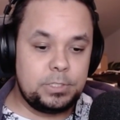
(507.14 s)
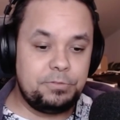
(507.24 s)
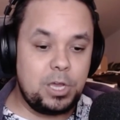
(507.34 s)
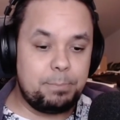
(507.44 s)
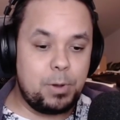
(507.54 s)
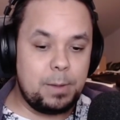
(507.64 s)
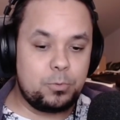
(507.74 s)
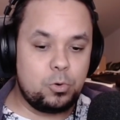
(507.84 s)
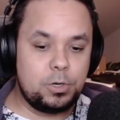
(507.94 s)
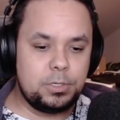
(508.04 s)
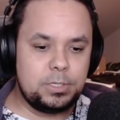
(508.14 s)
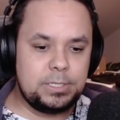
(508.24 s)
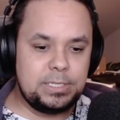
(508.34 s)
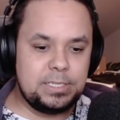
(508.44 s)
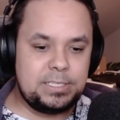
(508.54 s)
If you got popcorn
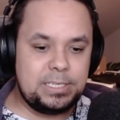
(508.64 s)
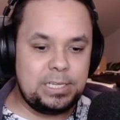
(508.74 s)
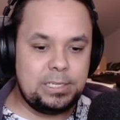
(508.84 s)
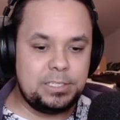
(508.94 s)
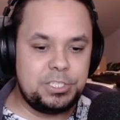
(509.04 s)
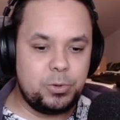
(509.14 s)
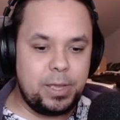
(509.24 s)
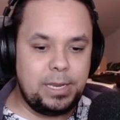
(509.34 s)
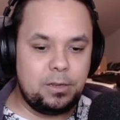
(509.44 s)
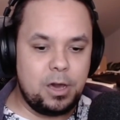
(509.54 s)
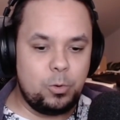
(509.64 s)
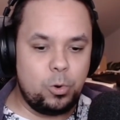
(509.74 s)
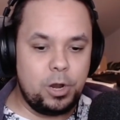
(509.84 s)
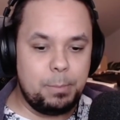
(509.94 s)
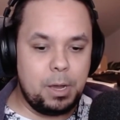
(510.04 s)
ceilings, you ain't got to
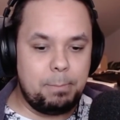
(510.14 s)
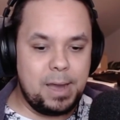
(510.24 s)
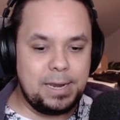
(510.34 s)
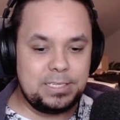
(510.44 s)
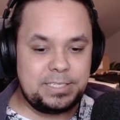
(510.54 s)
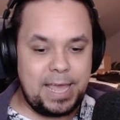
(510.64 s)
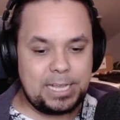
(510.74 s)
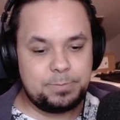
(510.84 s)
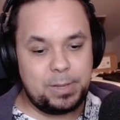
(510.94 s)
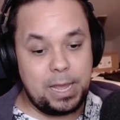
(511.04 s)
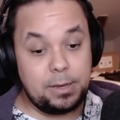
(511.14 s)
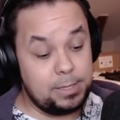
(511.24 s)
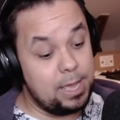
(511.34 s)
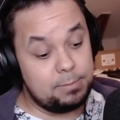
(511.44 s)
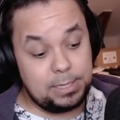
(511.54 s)
worry about Biden's tax plan.
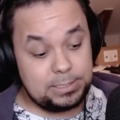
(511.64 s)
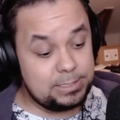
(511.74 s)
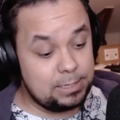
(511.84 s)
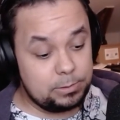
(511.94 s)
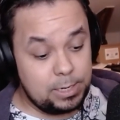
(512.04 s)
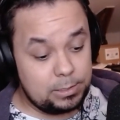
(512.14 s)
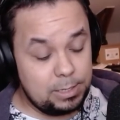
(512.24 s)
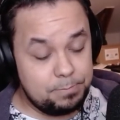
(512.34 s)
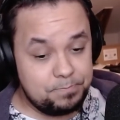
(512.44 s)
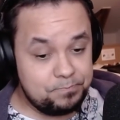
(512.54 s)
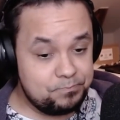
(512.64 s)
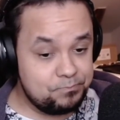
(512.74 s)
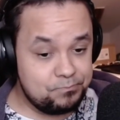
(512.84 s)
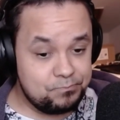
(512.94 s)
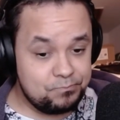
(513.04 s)
Yeah, that's exactly right, Clem.
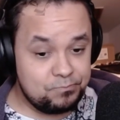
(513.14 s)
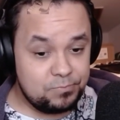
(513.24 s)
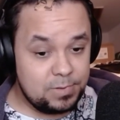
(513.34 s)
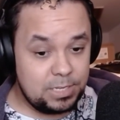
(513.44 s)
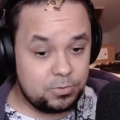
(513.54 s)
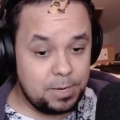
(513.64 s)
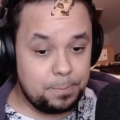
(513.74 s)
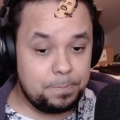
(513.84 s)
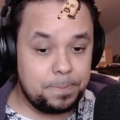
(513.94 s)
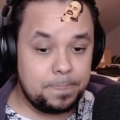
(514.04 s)
That's right.